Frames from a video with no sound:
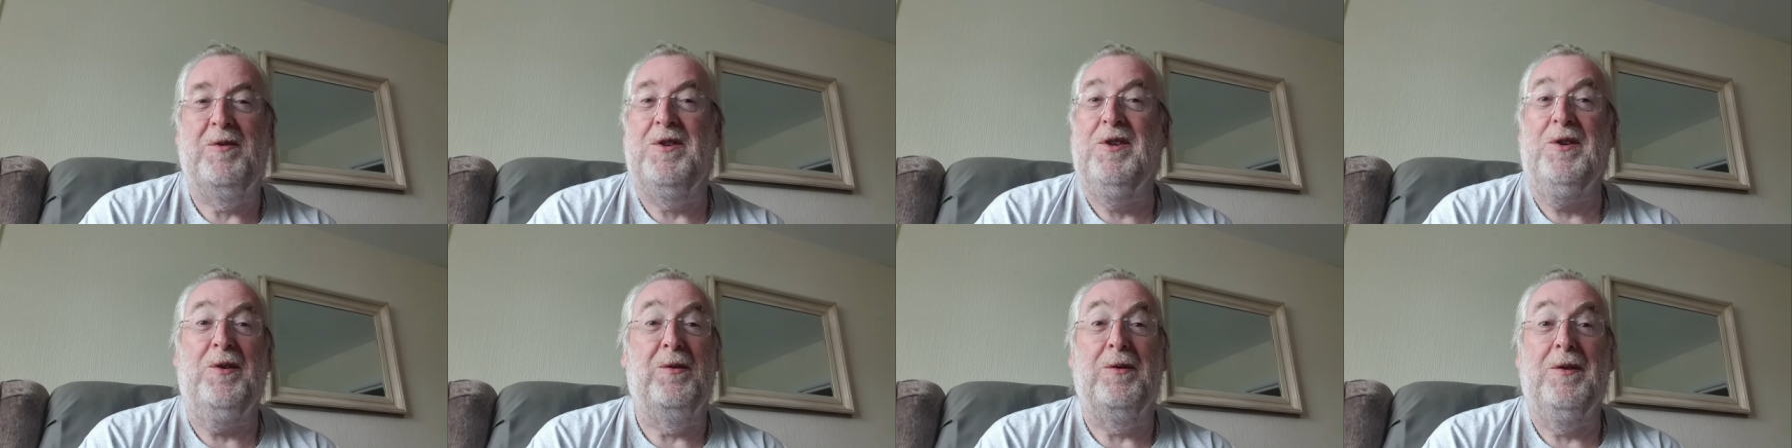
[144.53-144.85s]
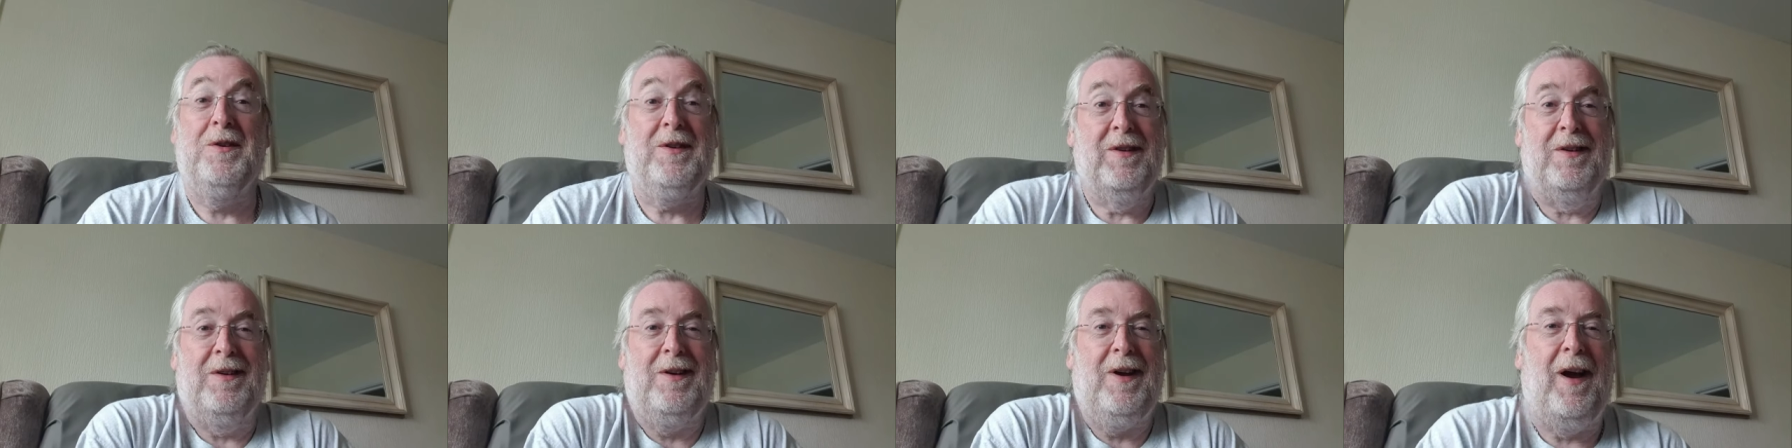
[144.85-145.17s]

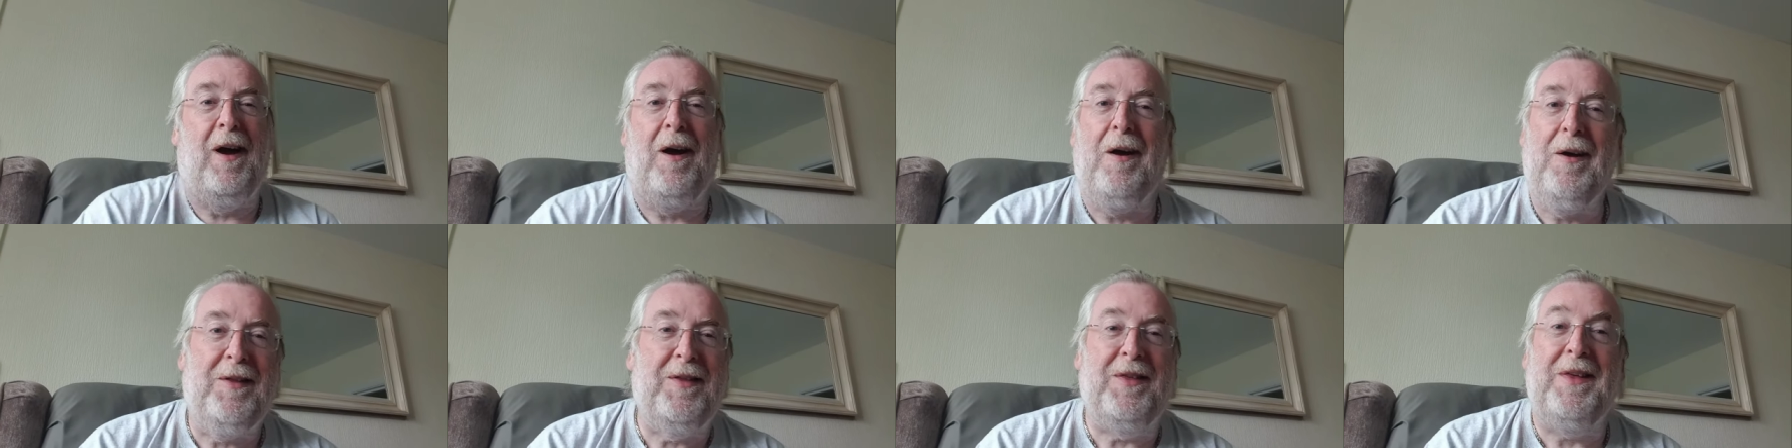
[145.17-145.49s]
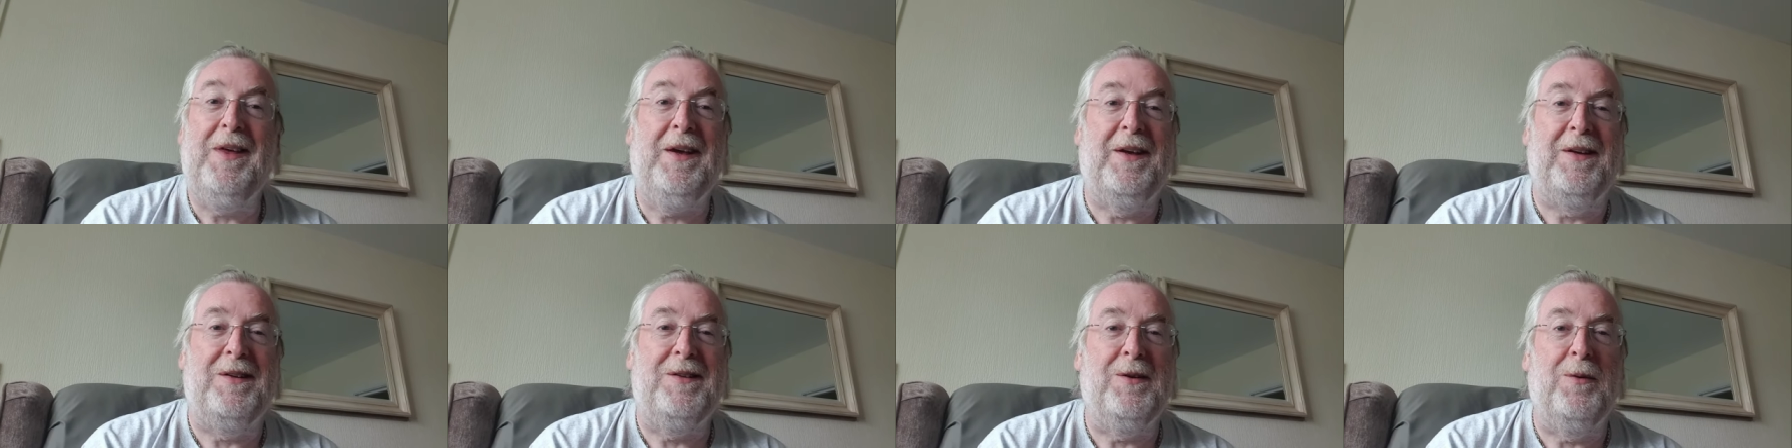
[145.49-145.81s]
juice. I
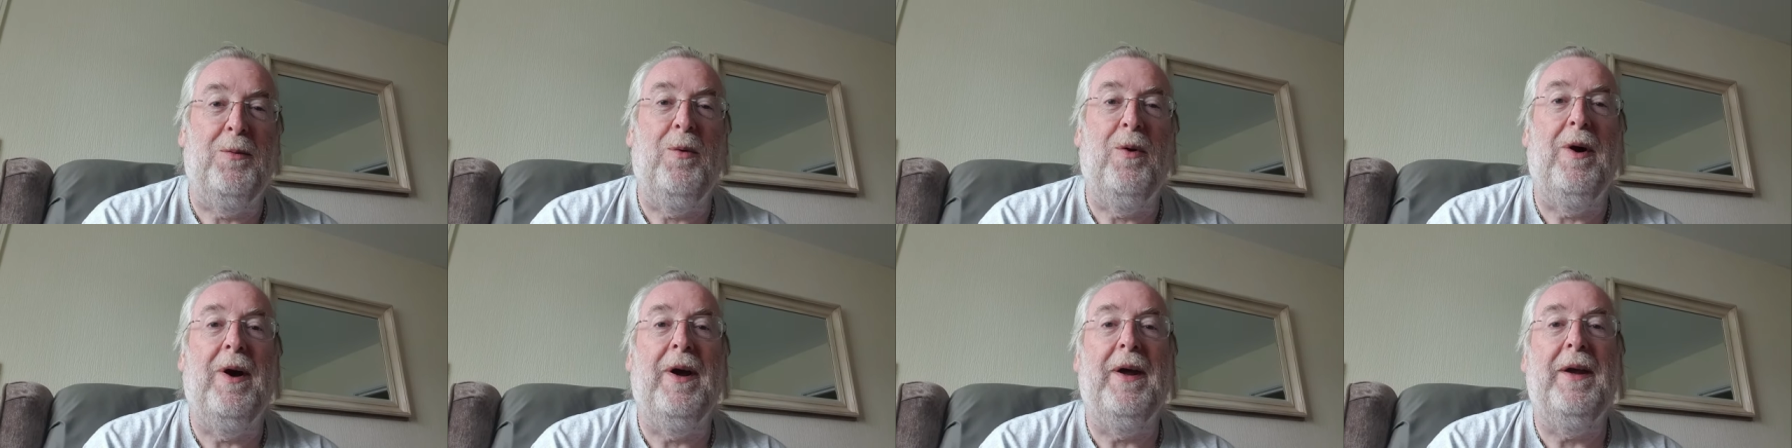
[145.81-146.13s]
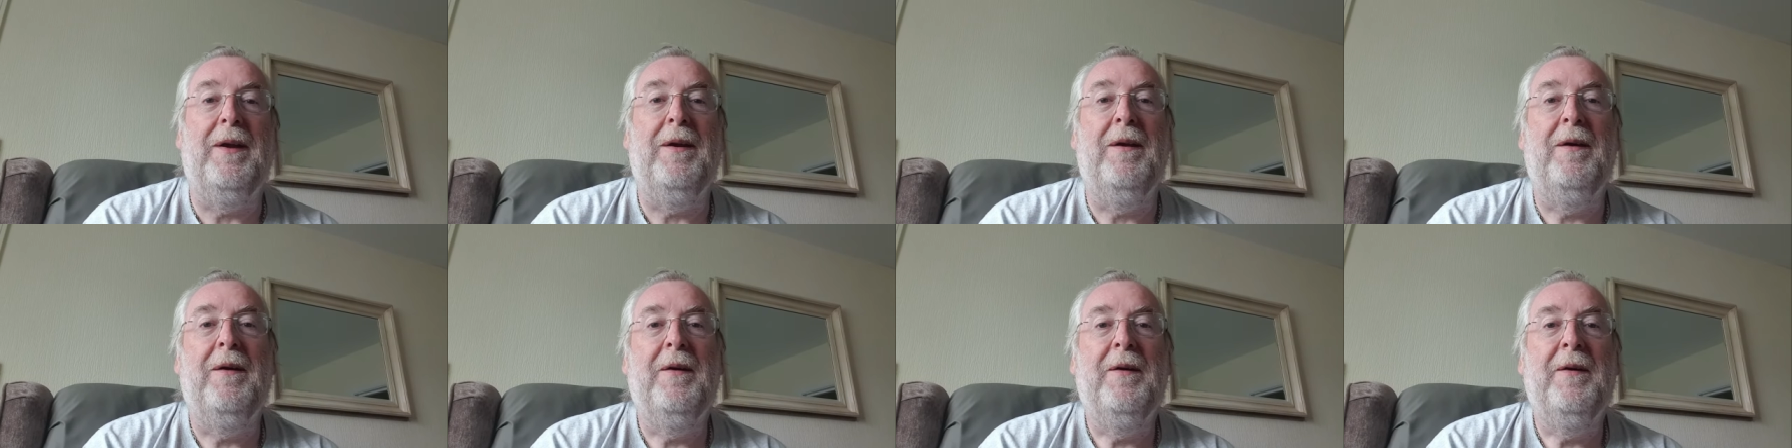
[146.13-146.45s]
think it's a wine.